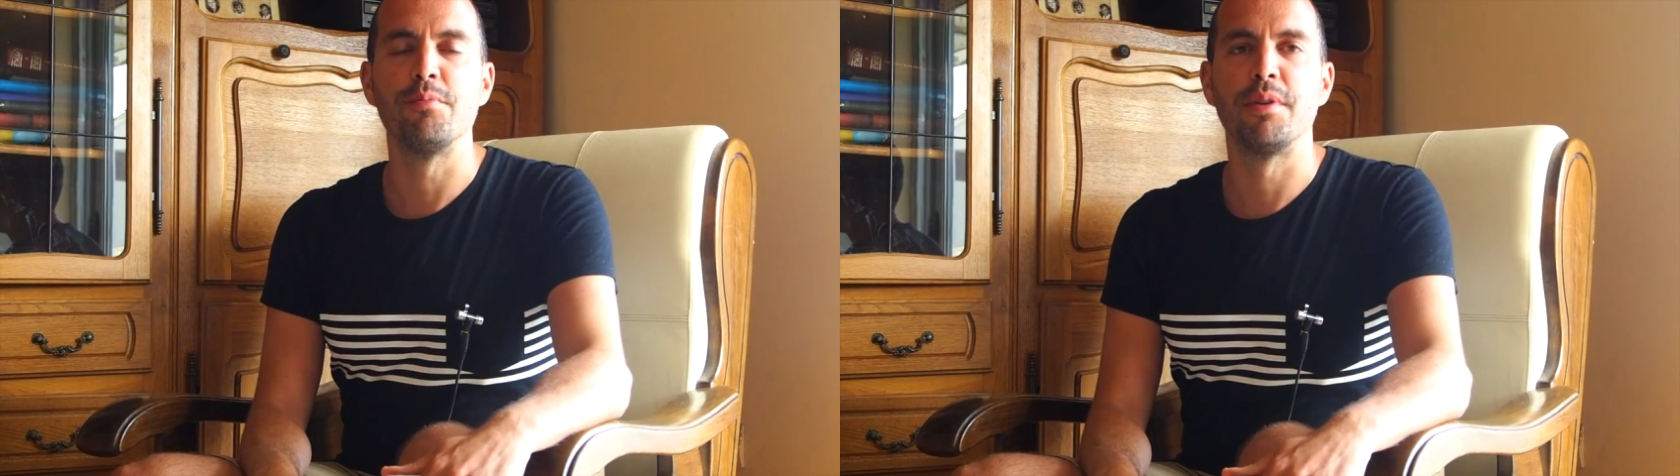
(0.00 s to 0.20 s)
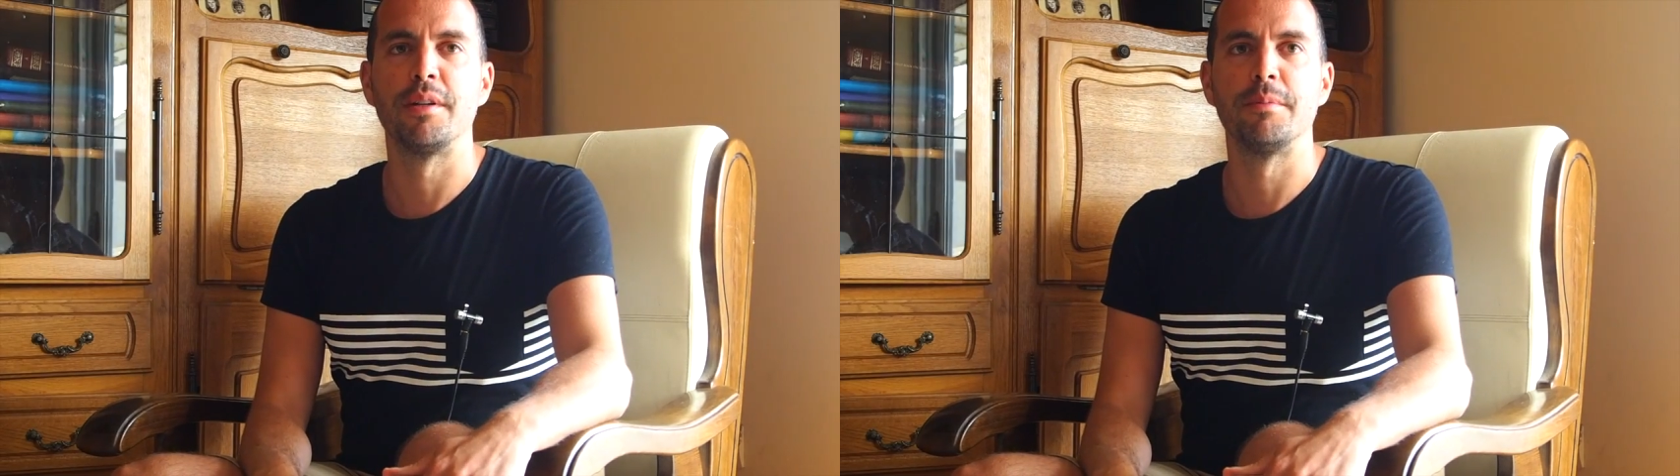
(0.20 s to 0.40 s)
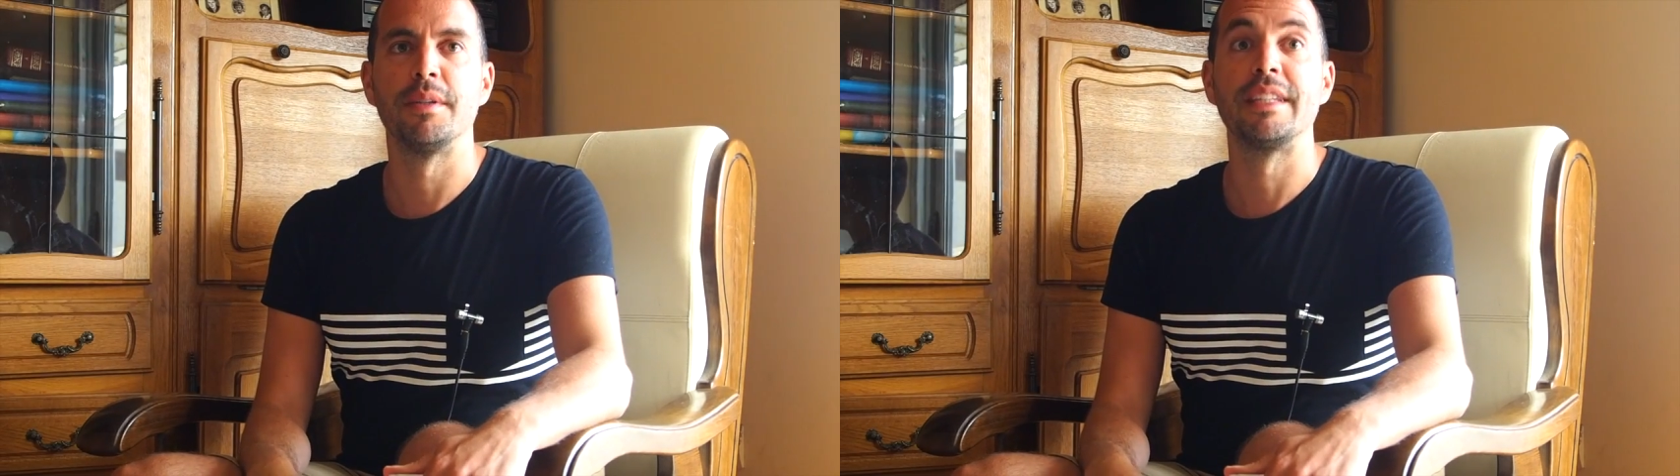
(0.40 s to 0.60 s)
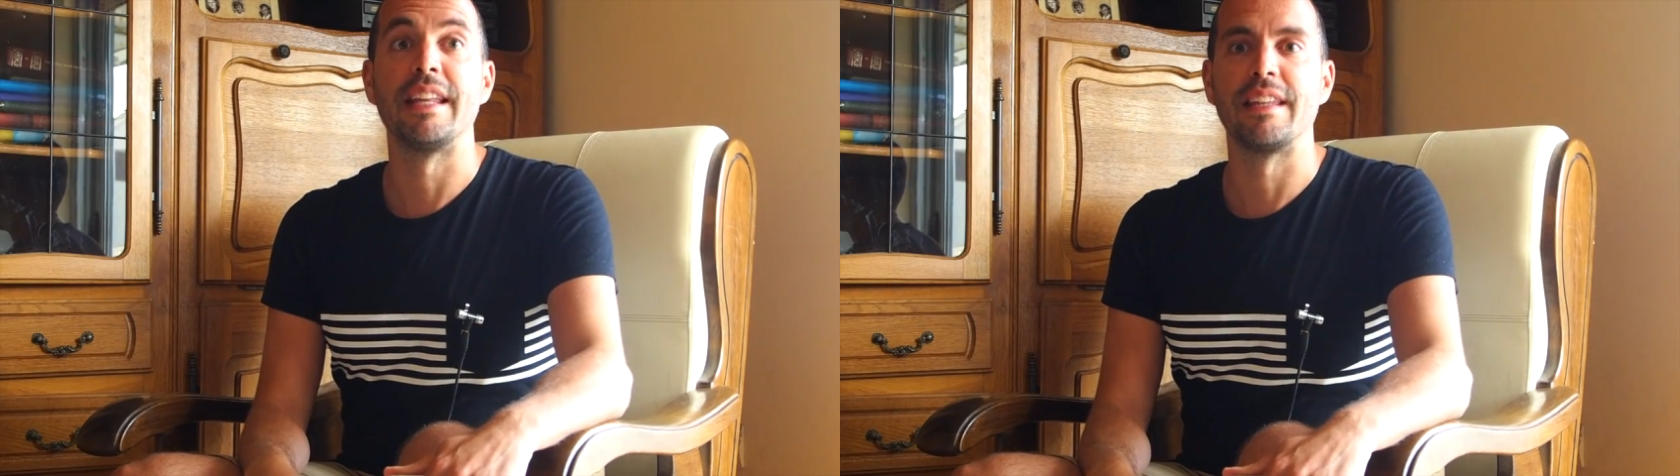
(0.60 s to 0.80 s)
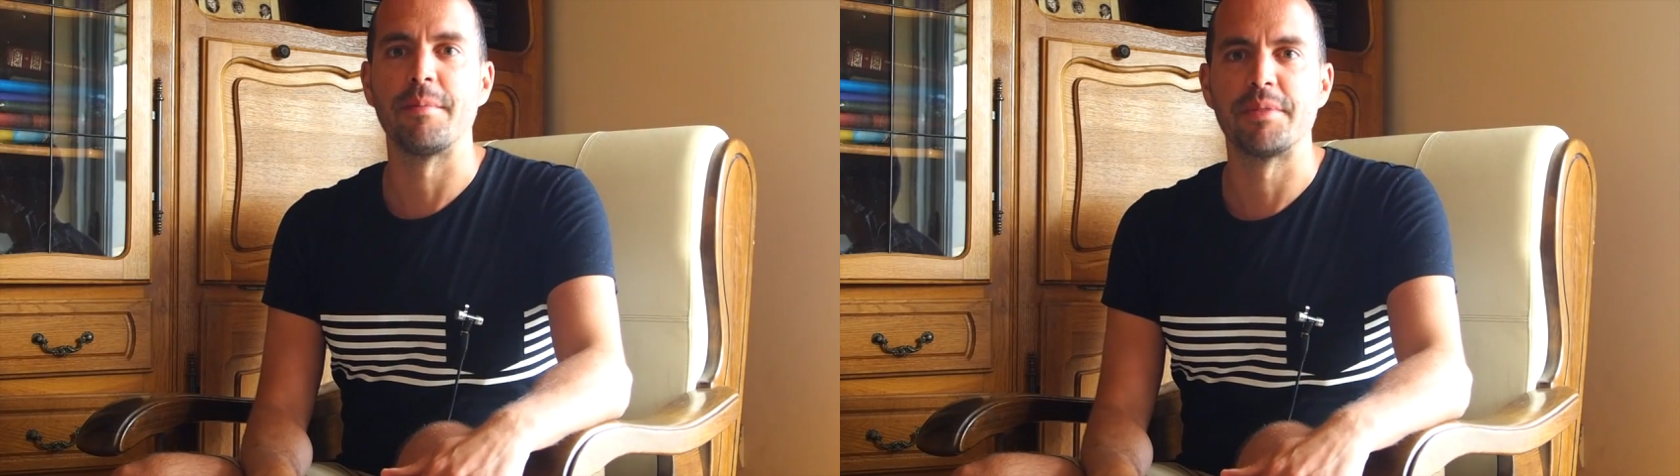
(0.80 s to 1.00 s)
pyramid
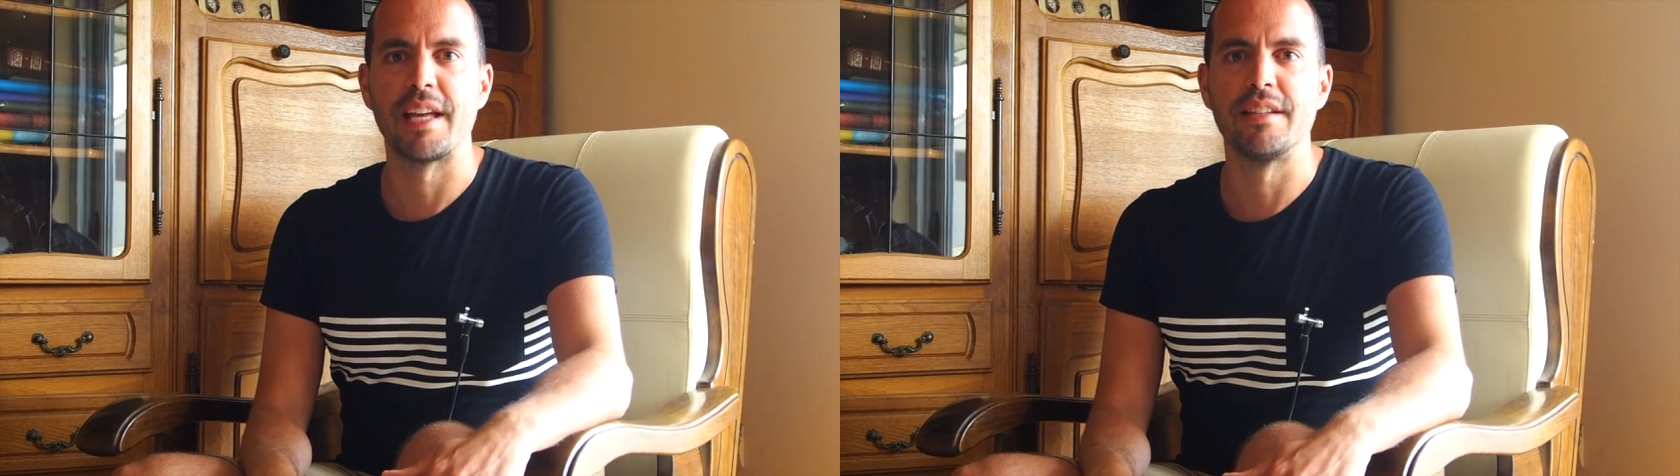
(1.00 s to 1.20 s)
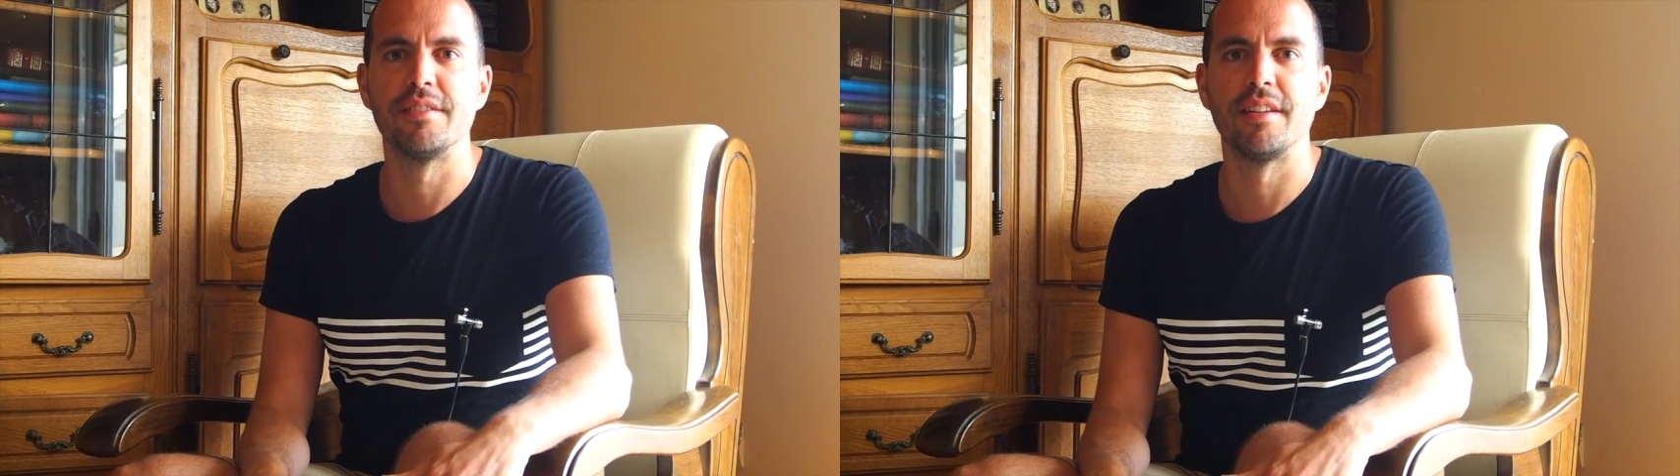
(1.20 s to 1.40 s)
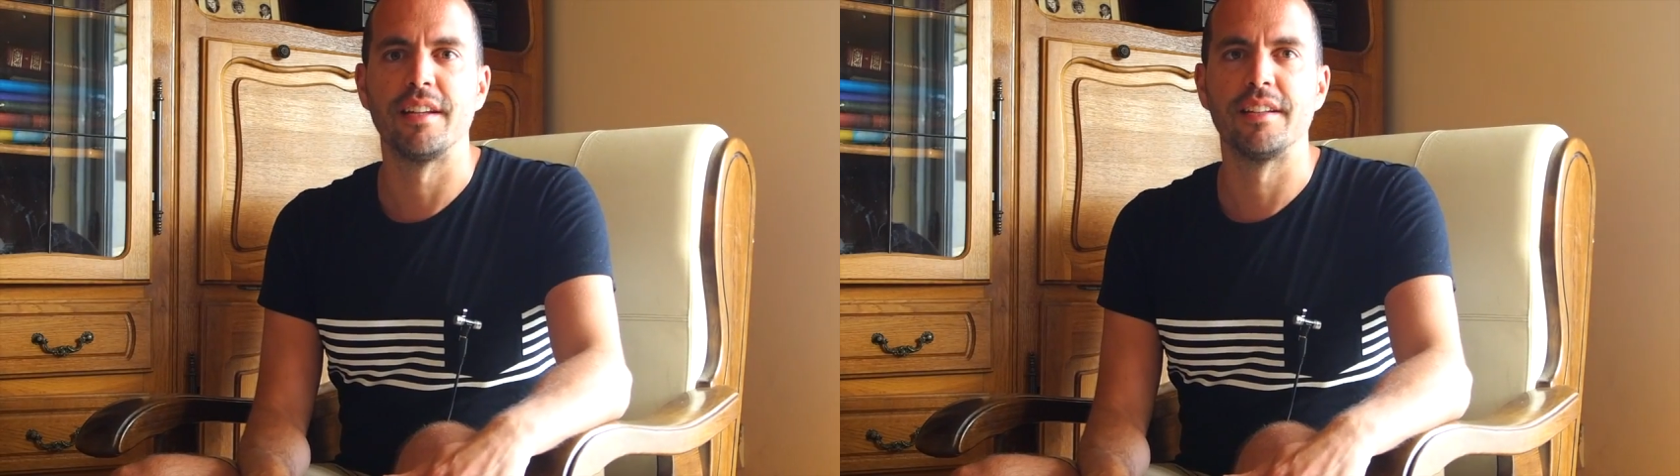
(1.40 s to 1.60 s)
getting updated today.